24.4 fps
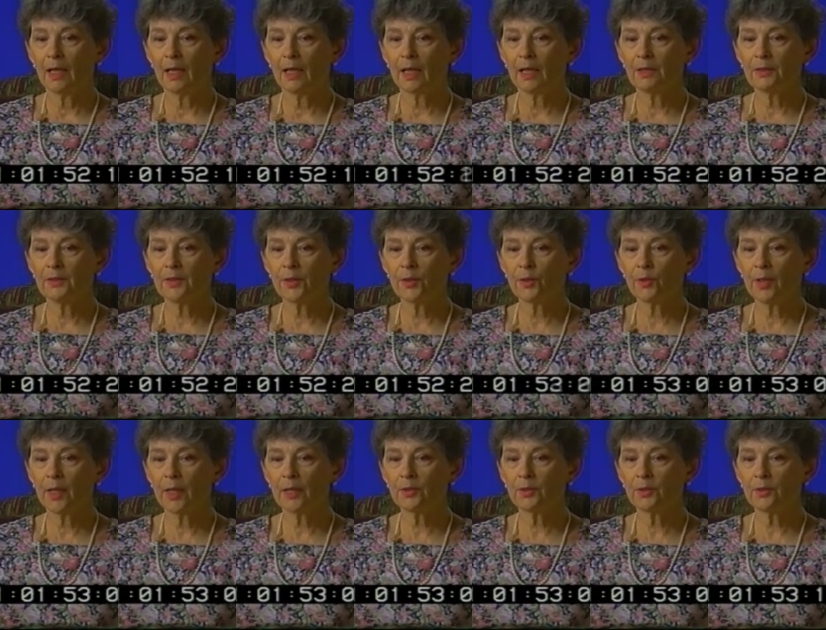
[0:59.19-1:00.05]
Central
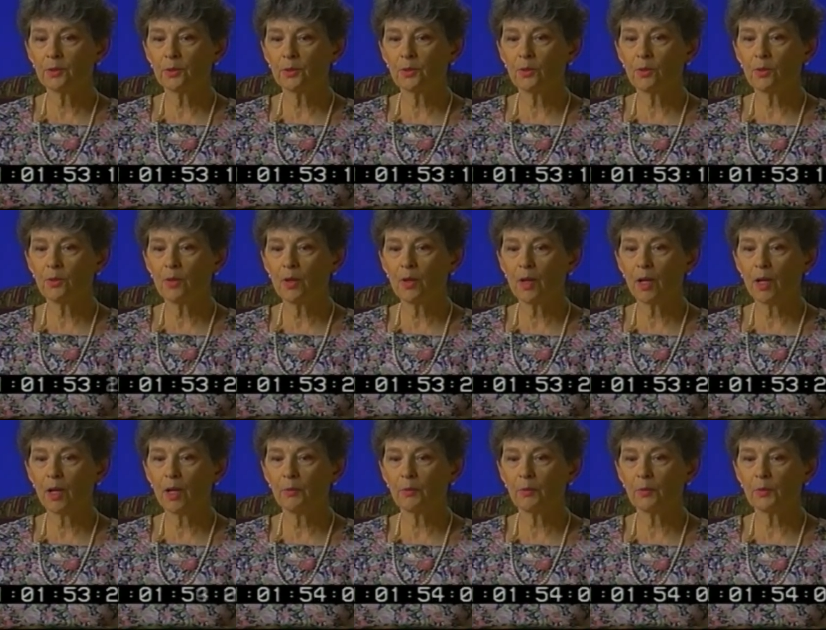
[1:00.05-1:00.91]
High School
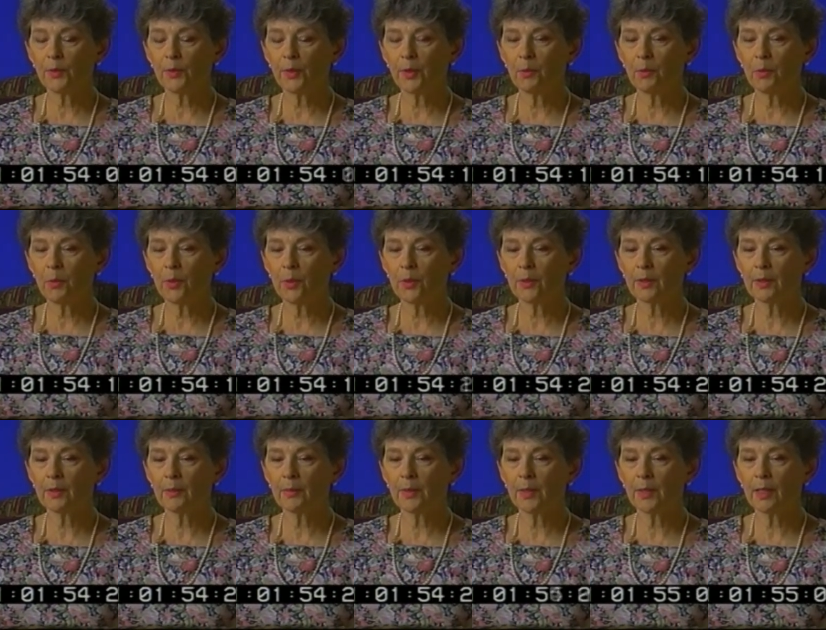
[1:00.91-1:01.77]
was very important
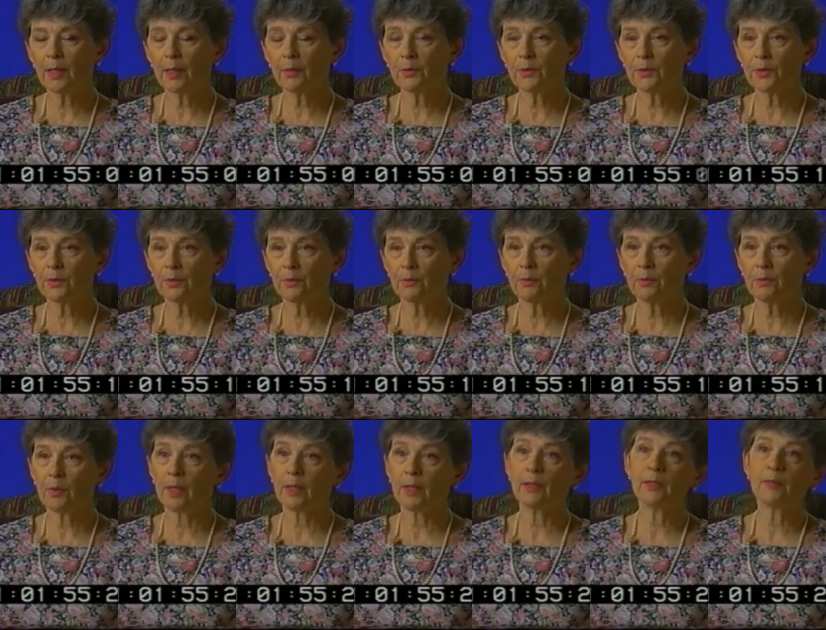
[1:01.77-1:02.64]
to me. I
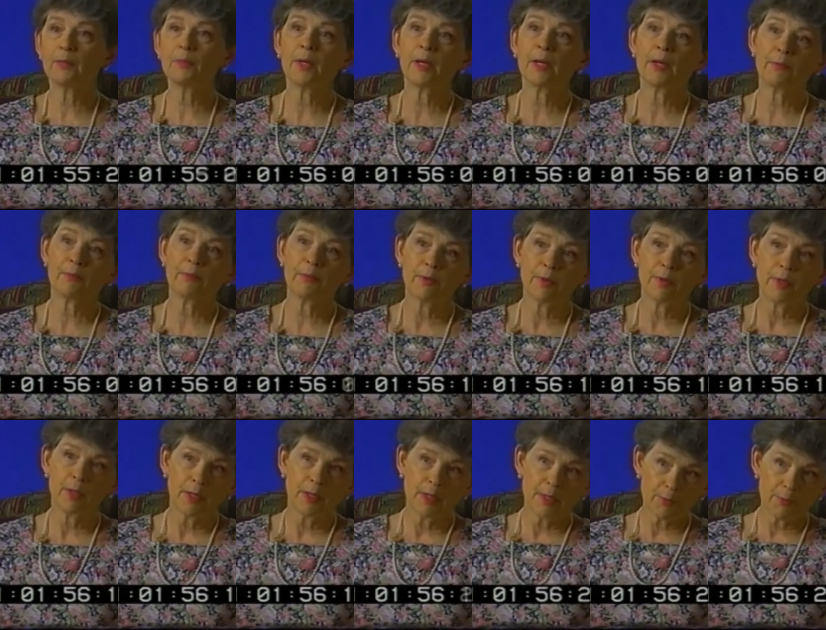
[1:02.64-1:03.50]
did my
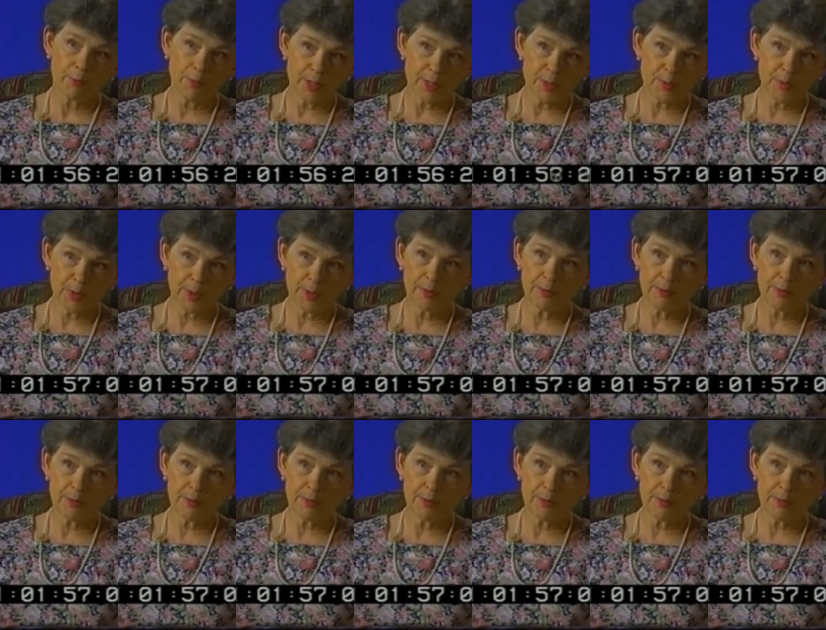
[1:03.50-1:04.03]
freshman